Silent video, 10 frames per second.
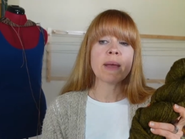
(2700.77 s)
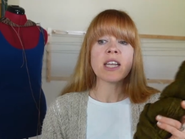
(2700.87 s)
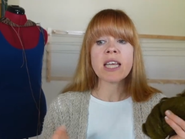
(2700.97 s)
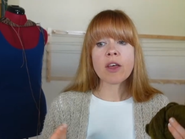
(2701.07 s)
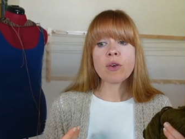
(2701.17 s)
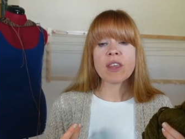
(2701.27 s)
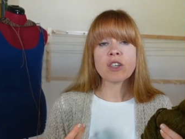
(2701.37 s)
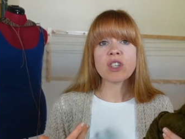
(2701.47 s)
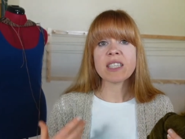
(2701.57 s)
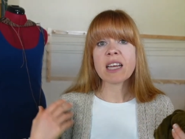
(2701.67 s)
um, and the other
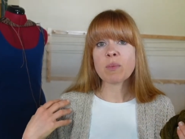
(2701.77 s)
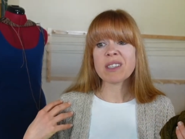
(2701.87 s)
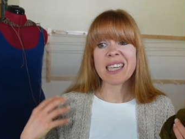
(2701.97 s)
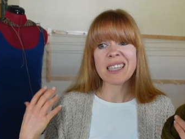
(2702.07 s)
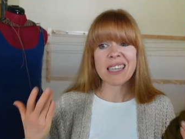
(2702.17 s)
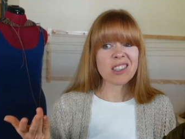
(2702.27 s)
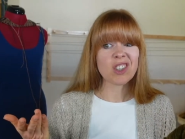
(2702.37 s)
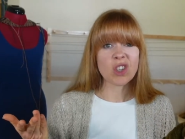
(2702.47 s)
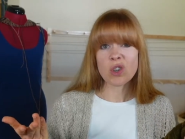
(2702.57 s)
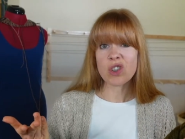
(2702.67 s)
thing she said was like,
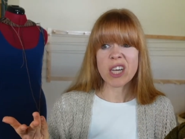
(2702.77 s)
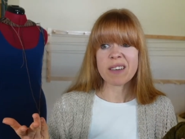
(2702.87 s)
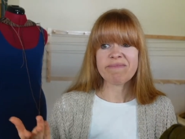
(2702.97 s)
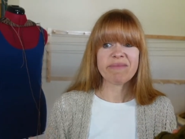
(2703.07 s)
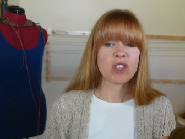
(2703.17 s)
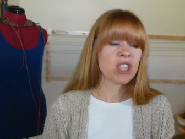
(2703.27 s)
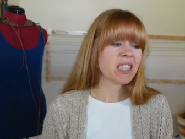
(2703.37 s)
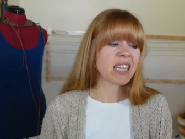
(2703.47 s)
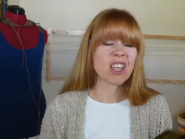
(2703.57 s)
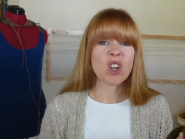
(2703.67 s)
let's serge it.
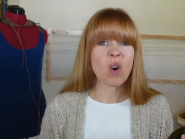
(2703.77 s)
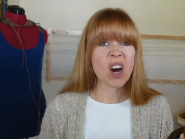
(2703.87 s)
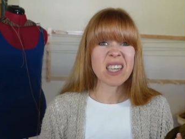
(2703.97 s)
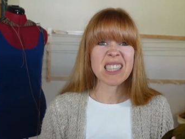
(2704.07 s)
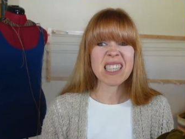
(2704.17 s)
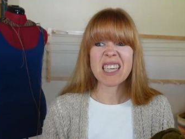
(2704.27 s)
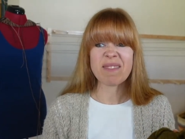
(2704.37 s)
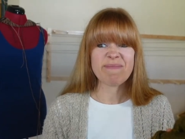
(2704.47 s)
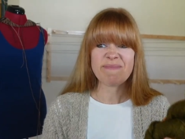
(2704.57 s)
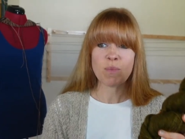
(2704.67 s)
She's like, you know,
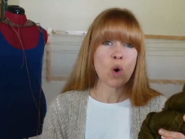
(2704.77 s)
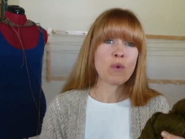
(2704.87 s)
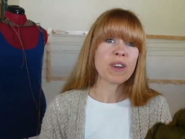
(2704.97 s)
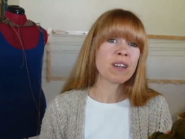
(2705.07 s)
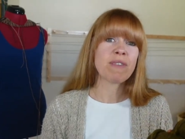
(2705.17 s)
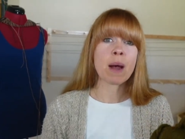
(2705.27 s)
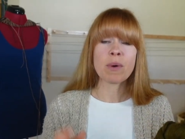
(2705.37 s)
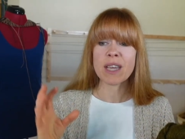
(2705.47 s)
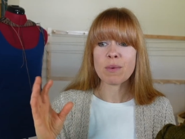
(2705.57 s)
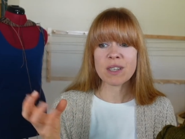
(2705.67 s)
honestly, woven
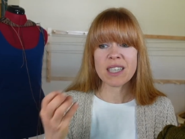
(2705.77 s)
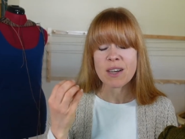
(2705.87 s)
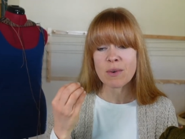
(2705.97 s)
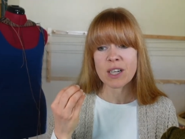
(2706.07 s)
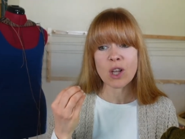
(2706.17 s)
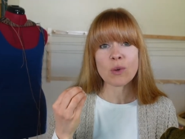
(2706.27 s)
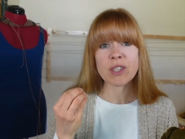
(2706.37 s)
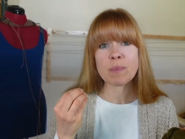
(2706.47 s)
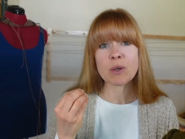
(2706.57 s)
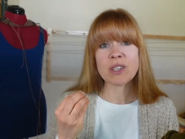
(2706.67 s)
fabric, it would, it would
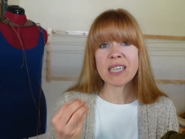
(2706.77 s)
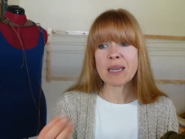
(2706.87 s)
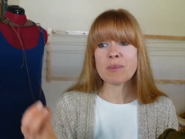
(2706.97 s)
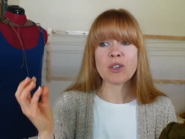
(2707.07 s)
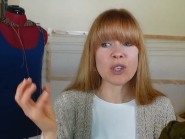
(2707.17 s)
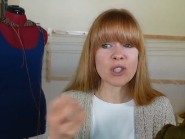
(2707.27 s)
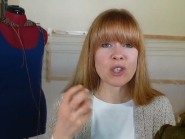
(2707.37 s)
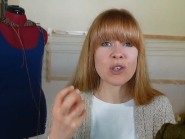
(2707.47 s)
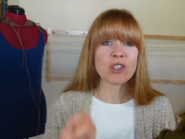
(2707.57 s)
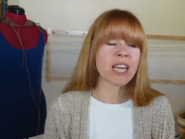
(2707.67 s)
close up your seams. You could
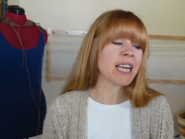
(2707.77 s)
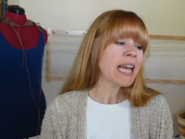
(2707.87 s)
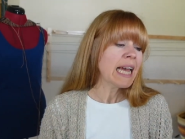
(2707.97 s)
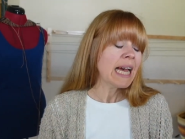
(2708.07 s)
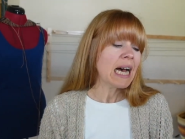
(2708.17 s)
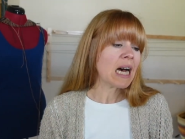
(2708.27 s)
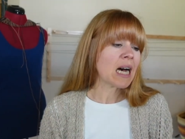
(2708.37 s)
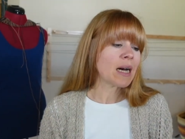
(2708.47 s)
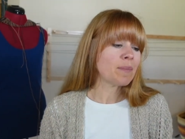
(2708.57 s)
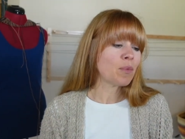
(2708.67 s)
serge it.
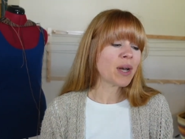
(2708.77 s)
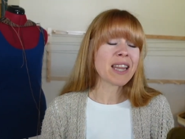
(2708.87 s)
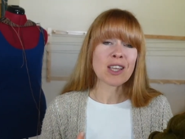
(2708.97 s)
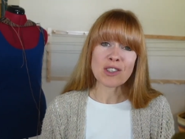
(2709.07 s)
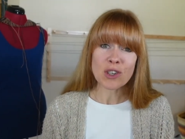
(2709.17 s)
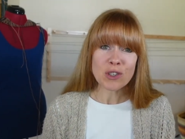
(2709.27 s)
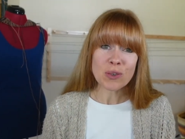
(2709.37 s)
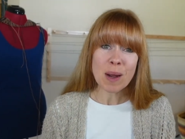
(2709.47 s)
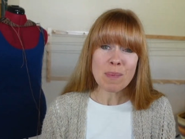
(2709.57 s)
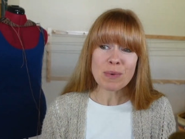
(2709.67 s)
Um, we'll get the
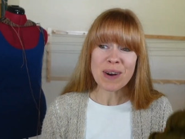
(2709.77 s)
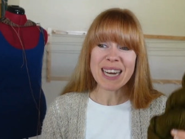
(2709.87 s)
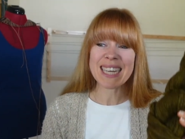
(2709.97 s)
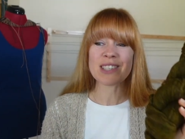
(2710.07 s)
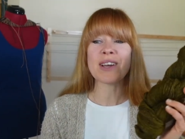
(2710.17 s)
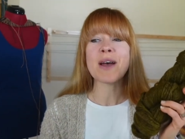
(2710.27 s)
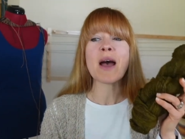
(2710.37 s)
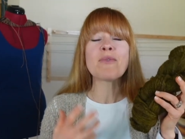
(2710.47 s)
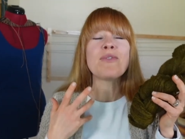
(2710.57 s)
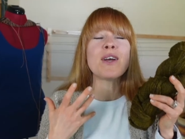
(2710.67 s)
serger up and running. So
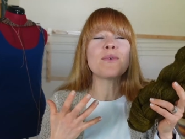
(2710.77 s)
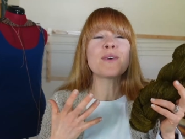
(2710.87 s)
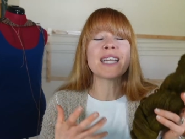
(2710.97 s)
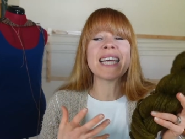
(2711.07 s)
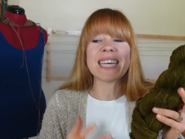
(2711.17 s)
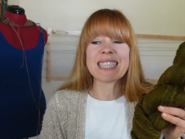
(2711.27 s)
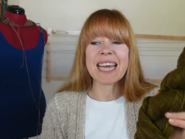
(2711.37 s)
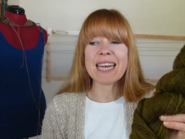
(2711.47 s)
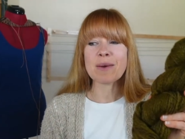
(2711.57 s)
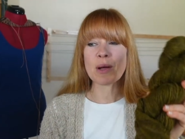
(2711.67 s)
I feel really
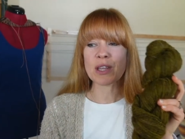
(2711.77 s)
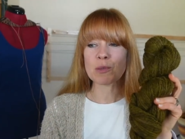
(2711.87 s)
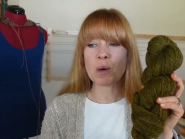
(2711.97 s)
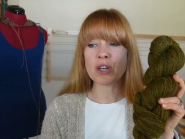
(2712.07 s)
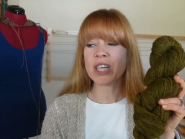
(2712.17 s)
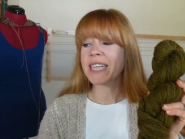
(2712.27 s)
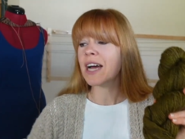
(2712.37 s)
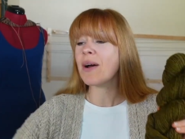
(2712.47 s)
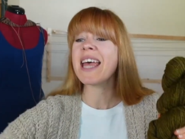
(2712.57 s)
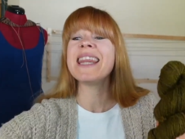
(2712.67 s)
excited about this project
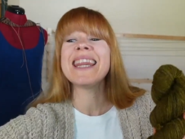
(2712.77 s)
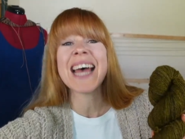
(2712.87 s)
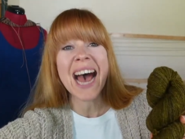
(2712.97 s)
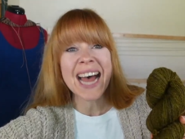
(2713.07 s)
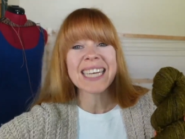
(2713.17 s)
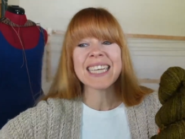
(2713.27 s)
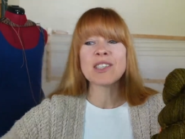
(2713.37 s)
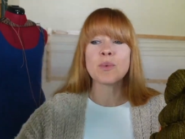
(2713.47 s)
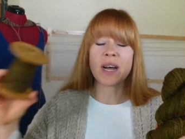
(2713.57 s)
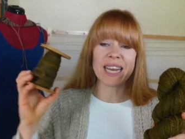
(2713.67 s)
now, and that
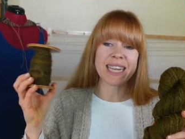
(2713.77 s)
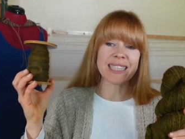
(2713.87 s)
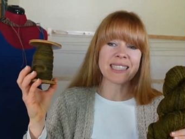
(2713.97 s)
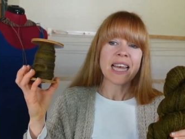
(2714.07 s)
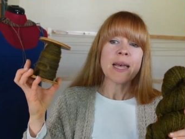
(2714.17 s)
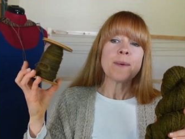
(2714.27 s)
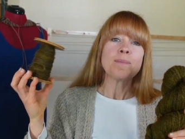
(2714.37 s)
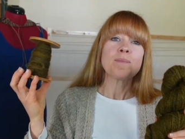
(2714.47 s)
is what has